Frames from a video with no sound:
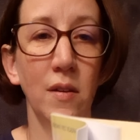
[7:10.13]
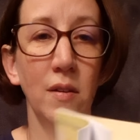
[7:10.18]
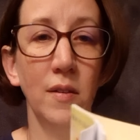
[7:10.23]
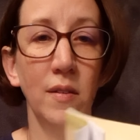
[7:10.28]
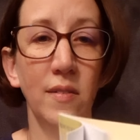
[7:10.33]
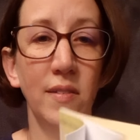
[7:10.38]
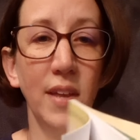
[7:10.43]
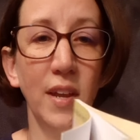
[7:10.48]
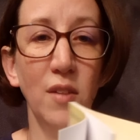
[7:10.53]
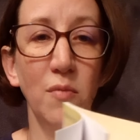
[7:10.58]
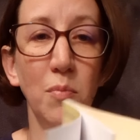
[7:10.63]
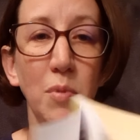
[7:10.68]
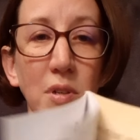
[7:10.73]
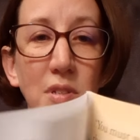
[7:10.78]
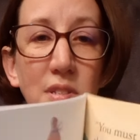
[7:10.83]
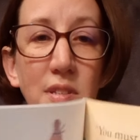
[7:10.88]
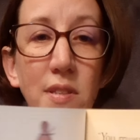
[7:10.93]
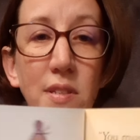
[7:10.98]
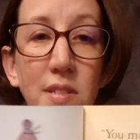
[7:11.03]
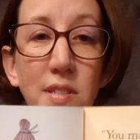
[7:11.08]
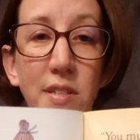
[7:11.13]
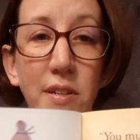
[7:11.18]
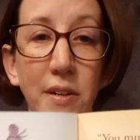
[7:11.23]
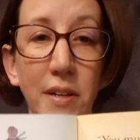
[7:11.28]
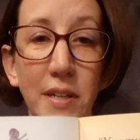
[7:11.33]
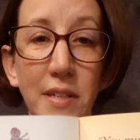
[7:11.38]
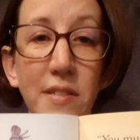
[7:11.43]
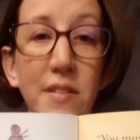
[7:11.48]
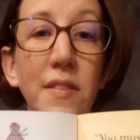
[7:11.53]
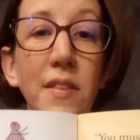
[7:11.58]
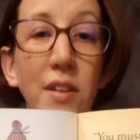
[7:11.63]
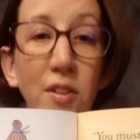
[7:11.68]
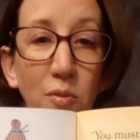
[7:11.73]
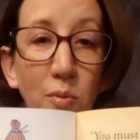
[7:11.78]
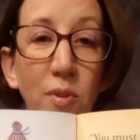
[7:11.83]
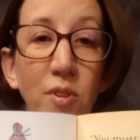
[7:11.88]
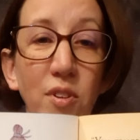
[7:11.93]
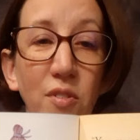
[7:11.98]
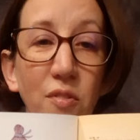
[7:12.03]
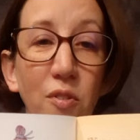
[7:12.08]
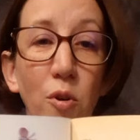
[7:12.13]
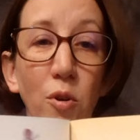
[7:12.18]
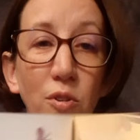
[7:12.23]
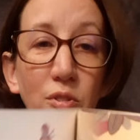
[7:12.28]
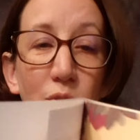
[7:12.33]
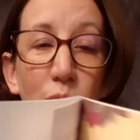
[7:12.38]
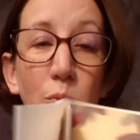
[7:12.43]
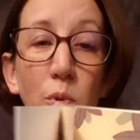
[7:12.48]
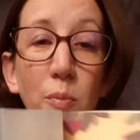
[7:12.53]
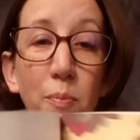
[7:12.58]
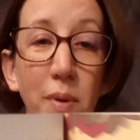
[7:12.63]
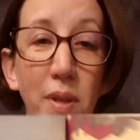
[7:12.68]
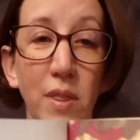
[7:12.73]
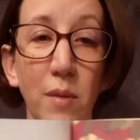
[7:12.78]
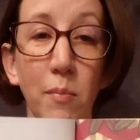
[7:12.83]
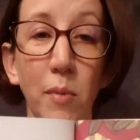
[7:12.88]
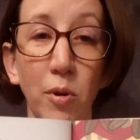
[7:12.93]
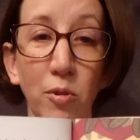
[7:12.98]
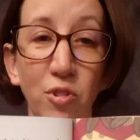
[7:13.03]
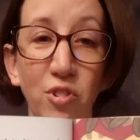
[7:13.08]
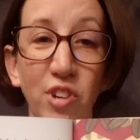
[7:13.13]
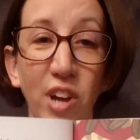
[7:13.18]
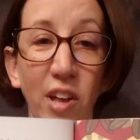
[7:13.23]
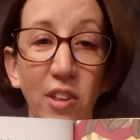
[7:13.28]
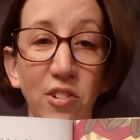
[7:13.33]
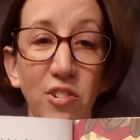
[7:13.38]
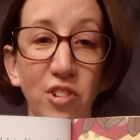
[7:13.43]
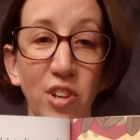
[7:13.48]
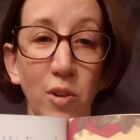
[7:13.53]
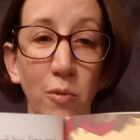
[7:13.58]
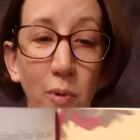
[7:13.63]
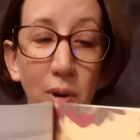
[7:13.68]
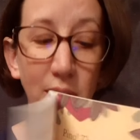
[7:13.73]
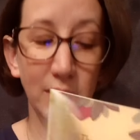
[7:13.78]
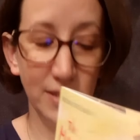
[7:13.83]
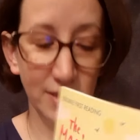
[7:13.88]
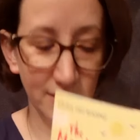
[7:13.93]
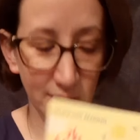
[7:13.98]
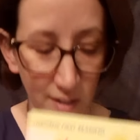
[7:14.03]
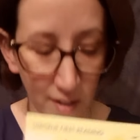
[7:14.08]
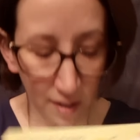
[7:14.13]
set of books in the series, and these ones of course would be the most challenging ones.